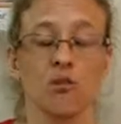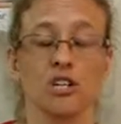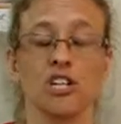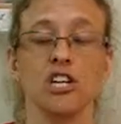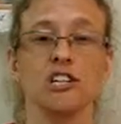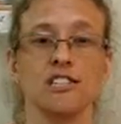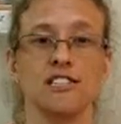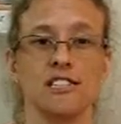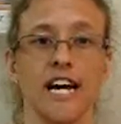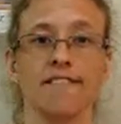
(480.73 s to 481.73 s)
where she couldn't
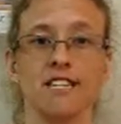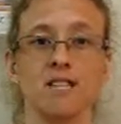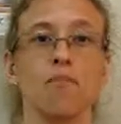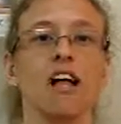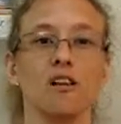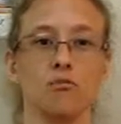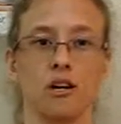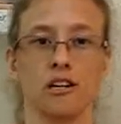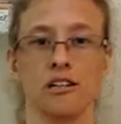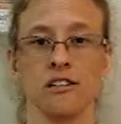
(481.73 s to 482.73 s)
stand the smell of
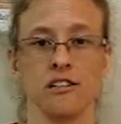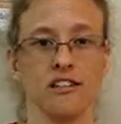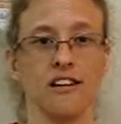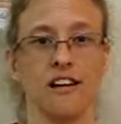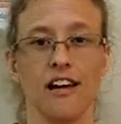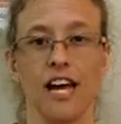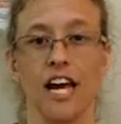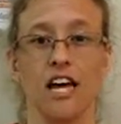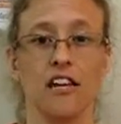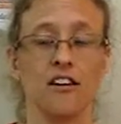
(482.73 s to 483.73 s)
butter,
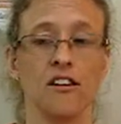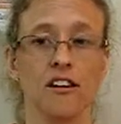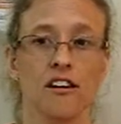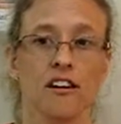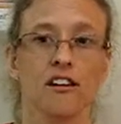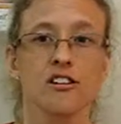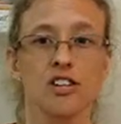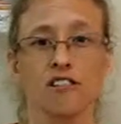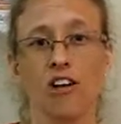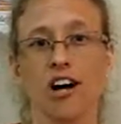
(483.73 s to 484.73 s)
and
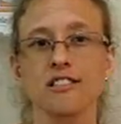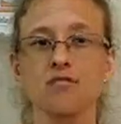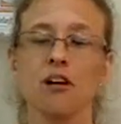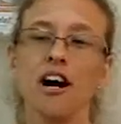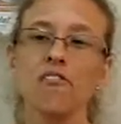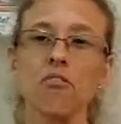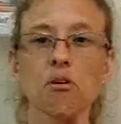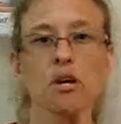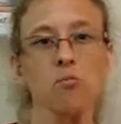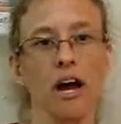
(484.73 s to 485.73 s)
she lost about
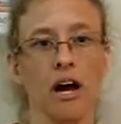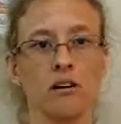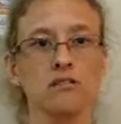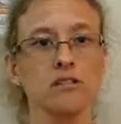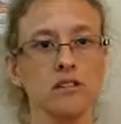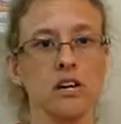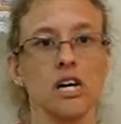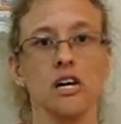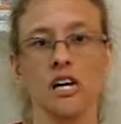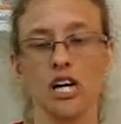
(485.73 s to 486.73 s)
3 pounds
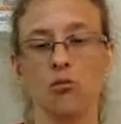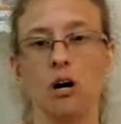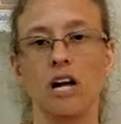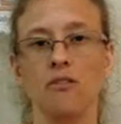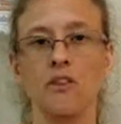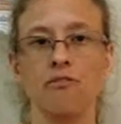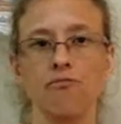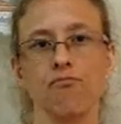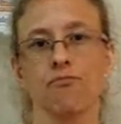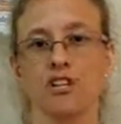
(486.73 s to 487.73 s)
in a month, and
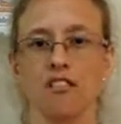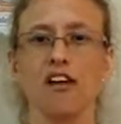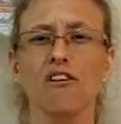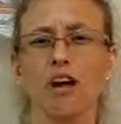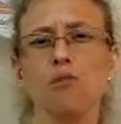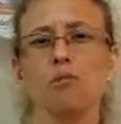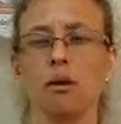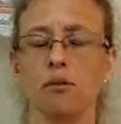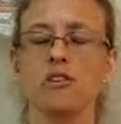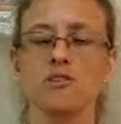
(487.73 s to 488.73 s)
she thought, okay, well,
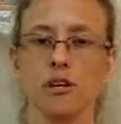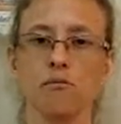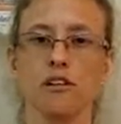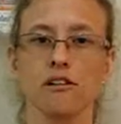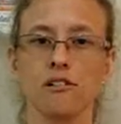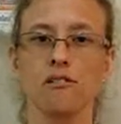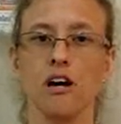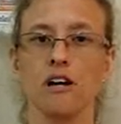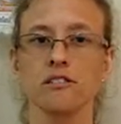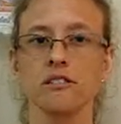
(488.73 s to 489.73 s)
maybe there's something to
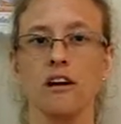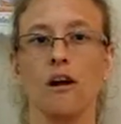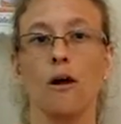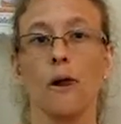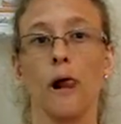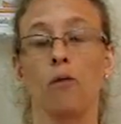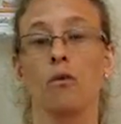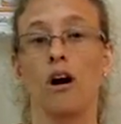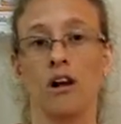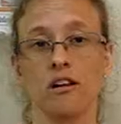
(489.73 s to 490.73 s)
this.
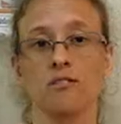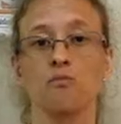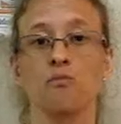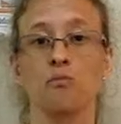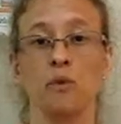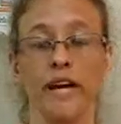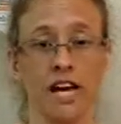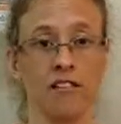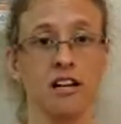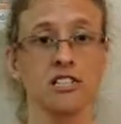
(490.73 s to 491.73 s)
Well, we
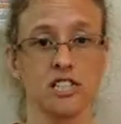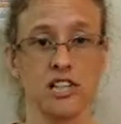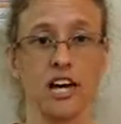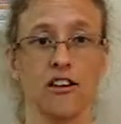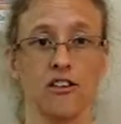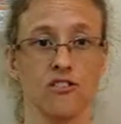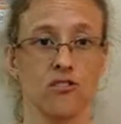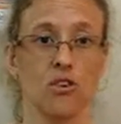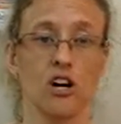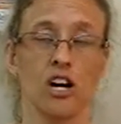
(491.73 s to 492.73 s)
had lunch together
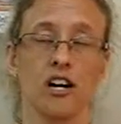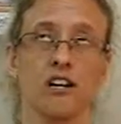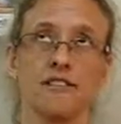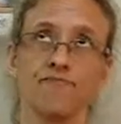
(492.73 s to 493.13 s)
for,